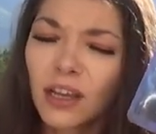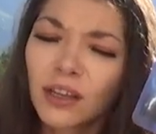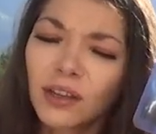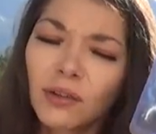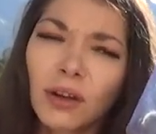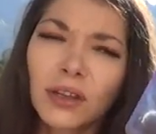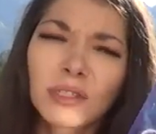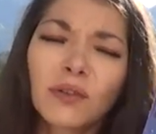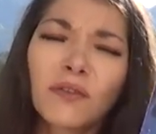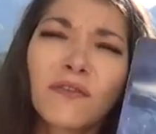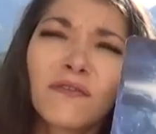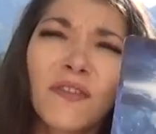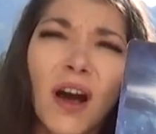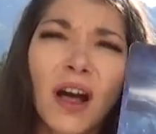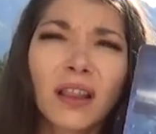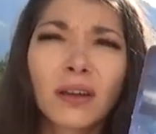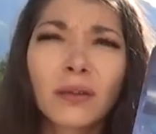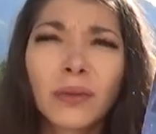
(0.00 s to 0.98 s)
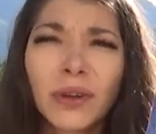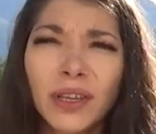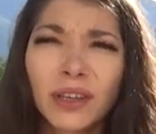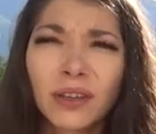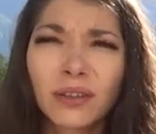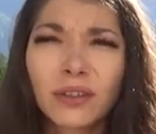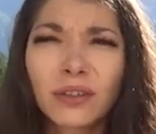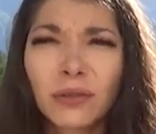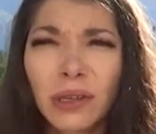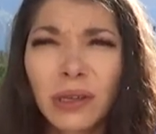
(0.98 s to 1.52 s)
You're also following
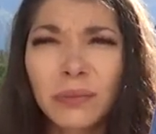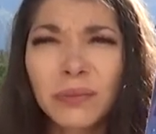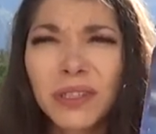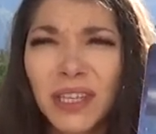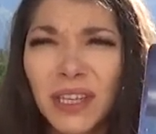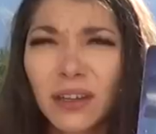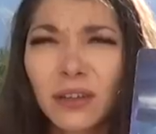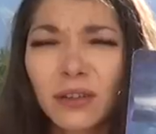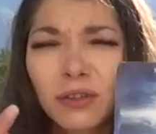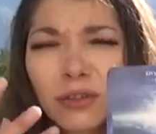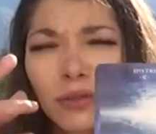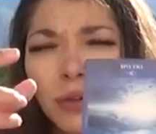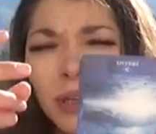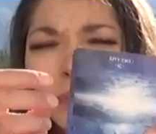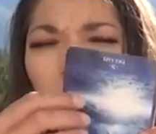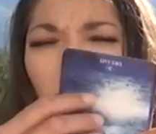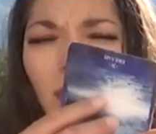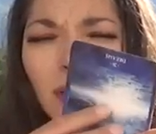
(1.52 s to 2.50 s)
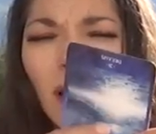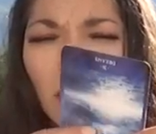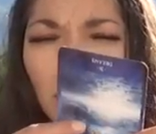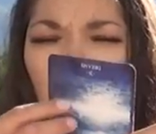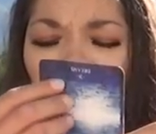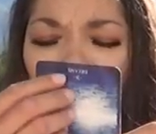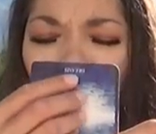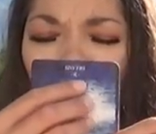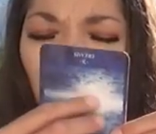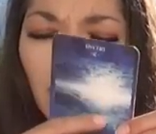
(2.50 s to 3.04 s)
your dreams here. Your dreams are
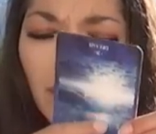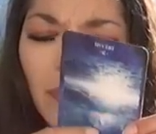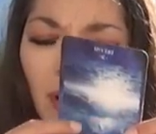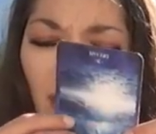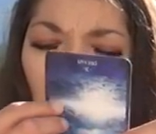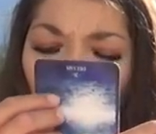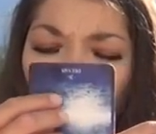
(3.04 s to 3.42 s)
coming from